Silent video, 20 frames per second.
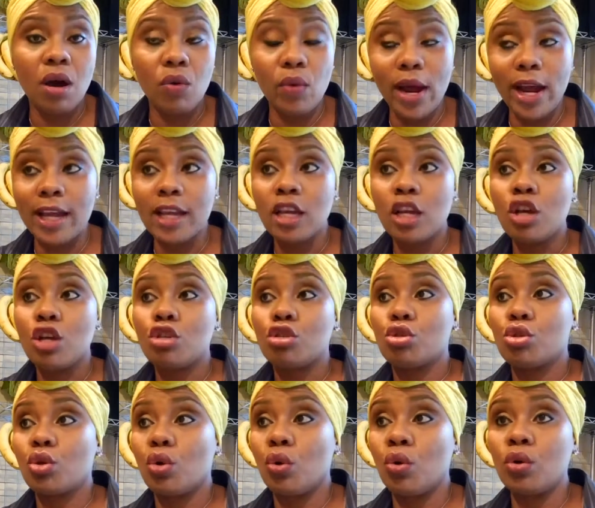Alright,
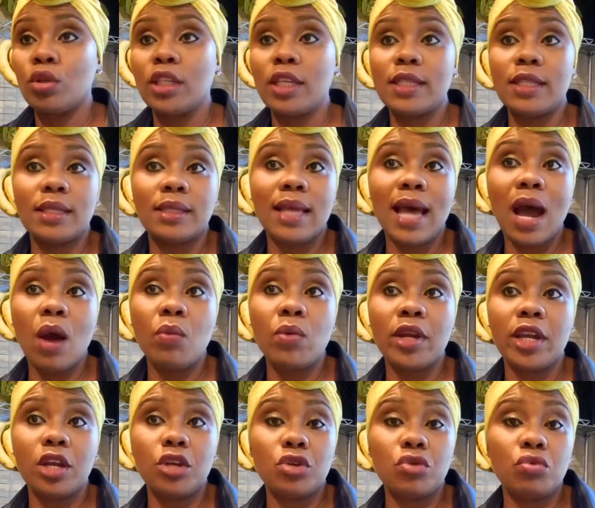so this is how
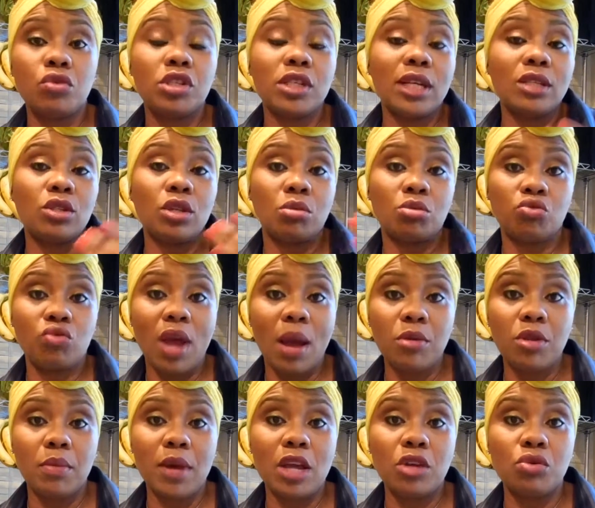we can do. Just
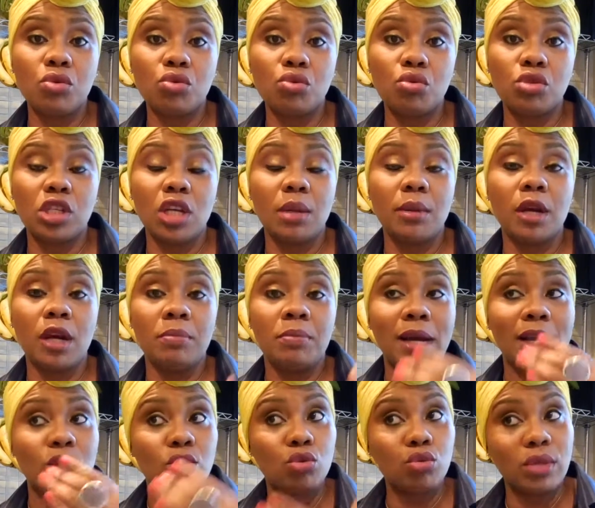subscribe to my YouTube channel.
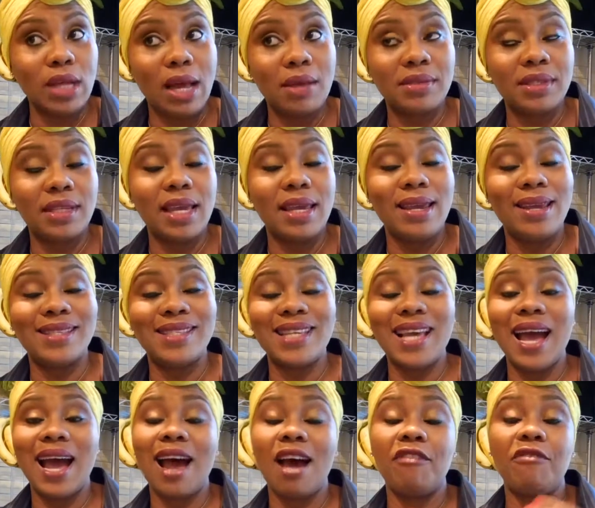By
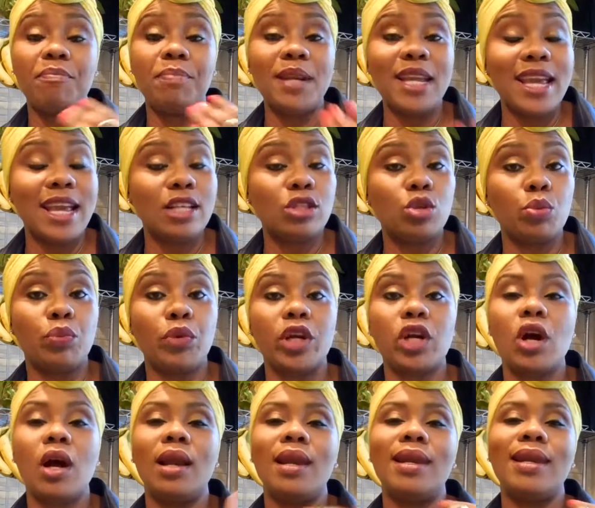2018, I have plans to
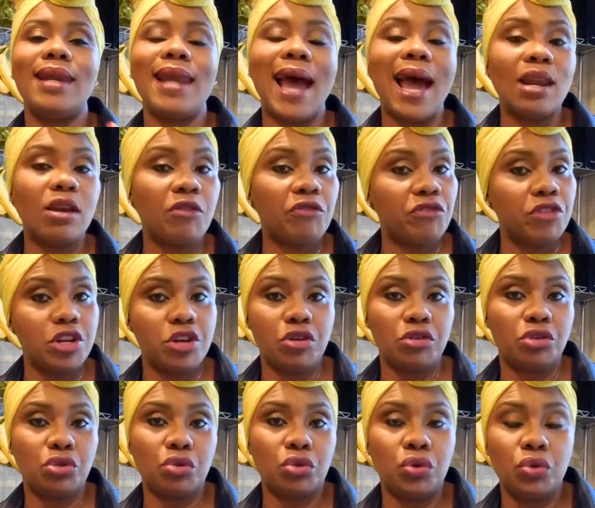bring a lot of
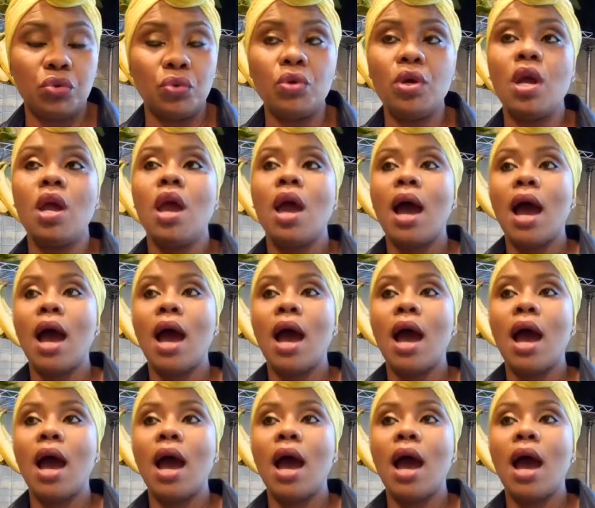videos to you.